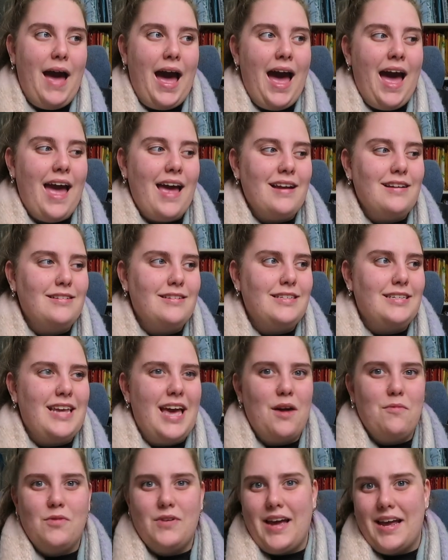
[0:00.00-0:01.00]
and
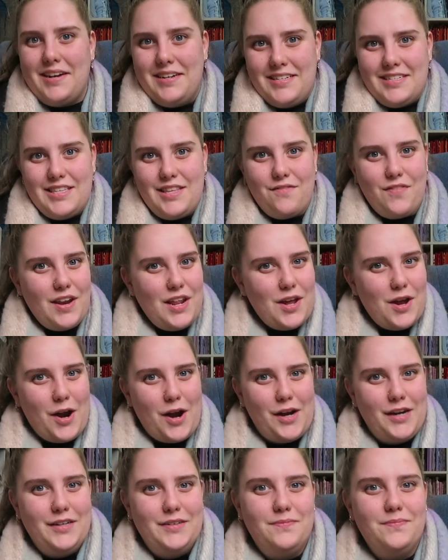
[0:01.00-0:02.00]
yeah, we'll get into the
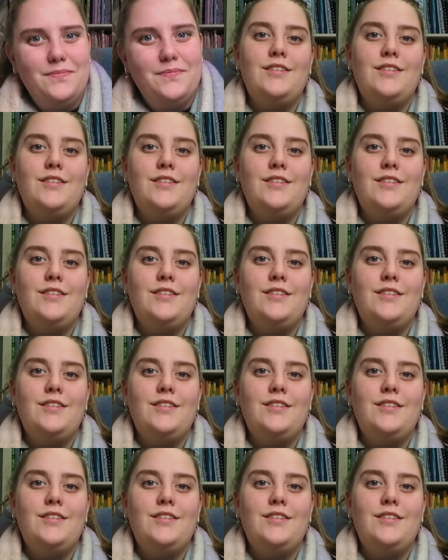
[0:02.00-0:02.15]
video.